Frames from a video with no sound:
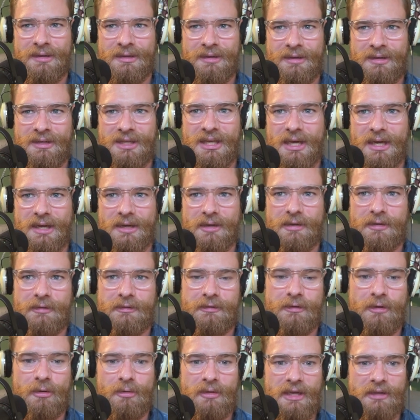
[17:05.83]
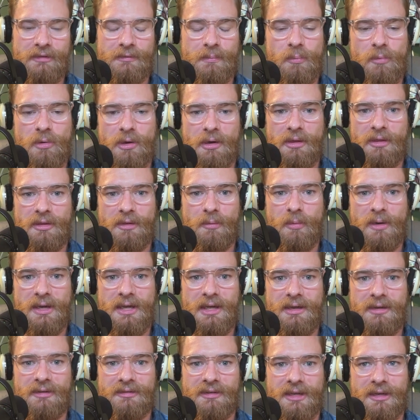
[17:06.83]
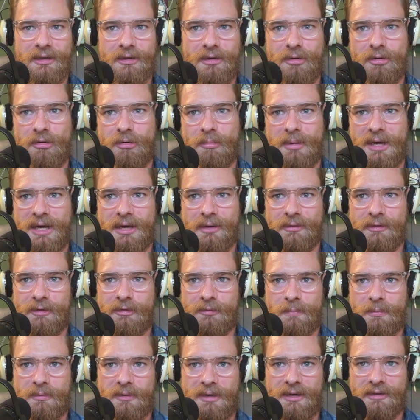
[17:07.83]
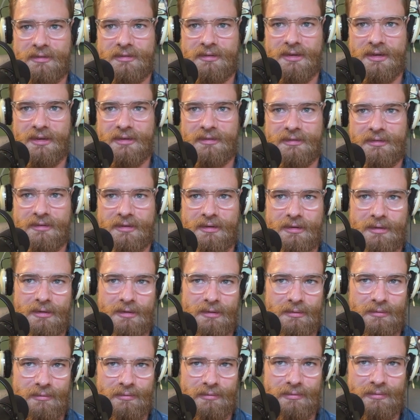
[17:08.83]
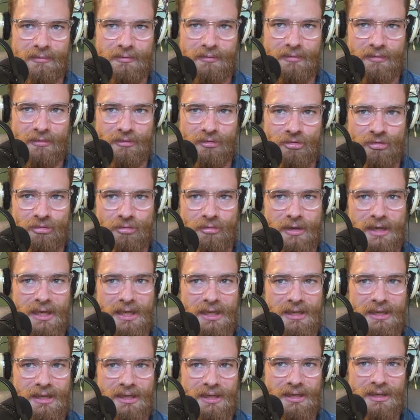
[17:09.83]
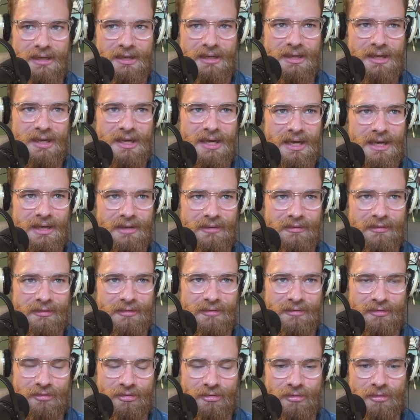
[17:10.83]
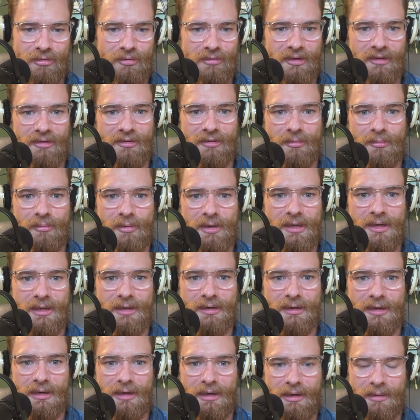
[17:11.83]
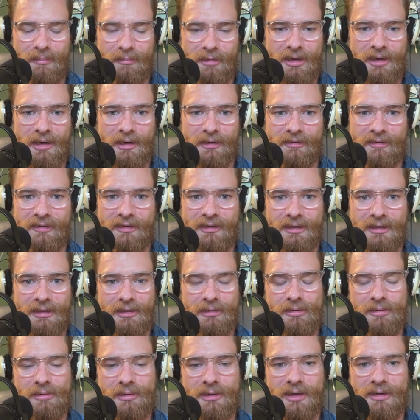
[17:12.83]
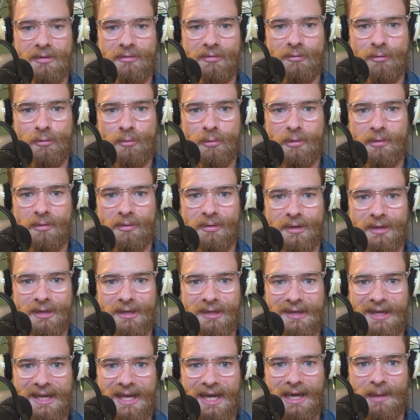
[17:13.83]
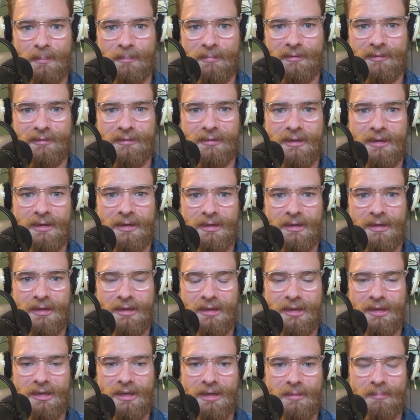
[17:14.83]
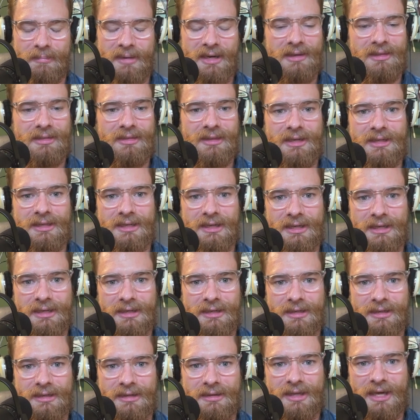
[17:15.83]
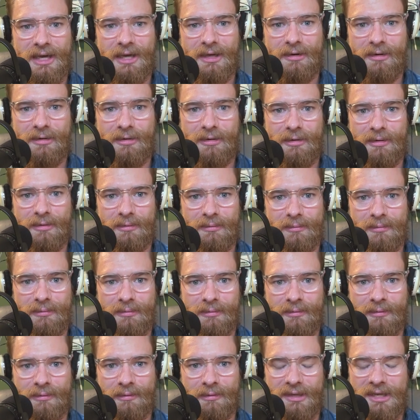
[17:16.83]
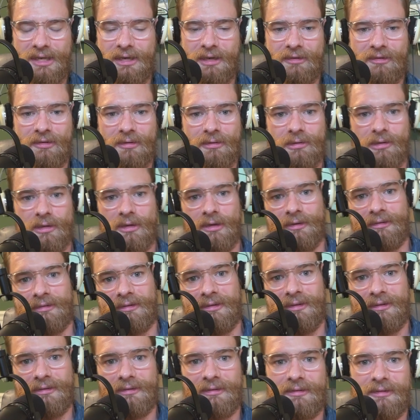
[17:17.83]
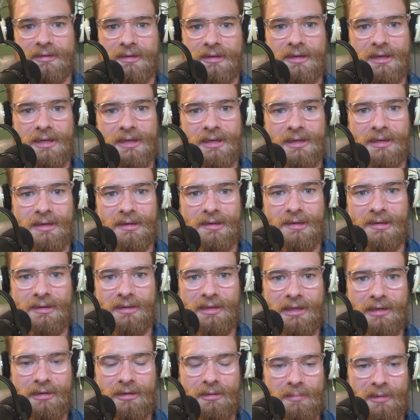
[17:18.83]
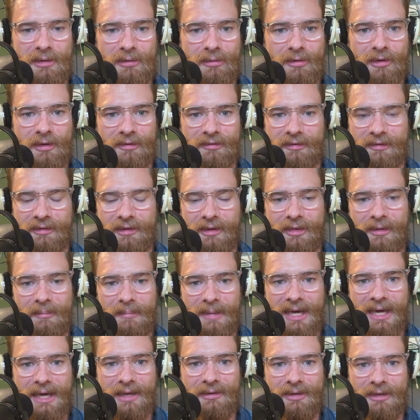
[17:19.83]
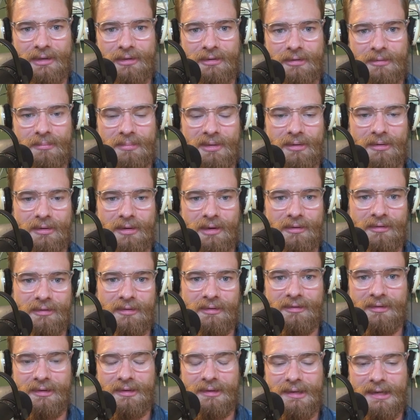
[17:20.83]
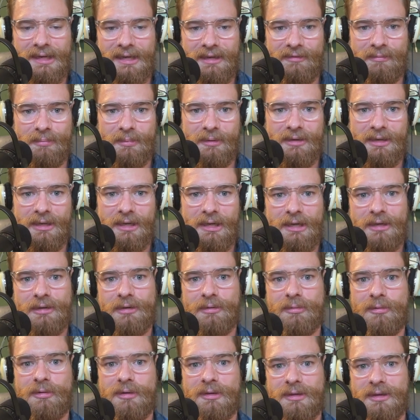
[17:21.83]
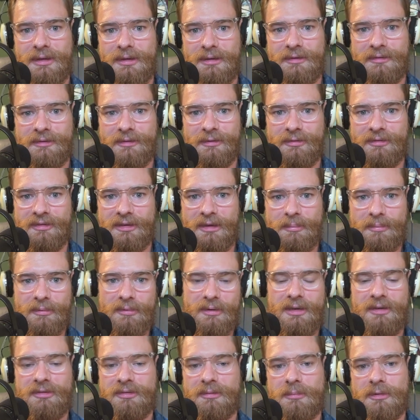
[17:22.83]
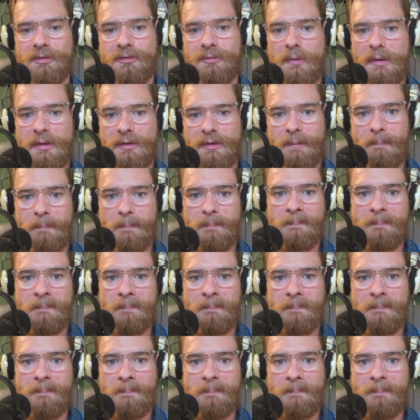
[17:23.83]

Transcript: yeah, so that's one of the ways I go about this process of training at choosing to win. I, am constantly looking for the gaps in my thinking that are leading to losses. Uh, and they could be losses on the mat, they could be losses in life, but there really is no separation between them.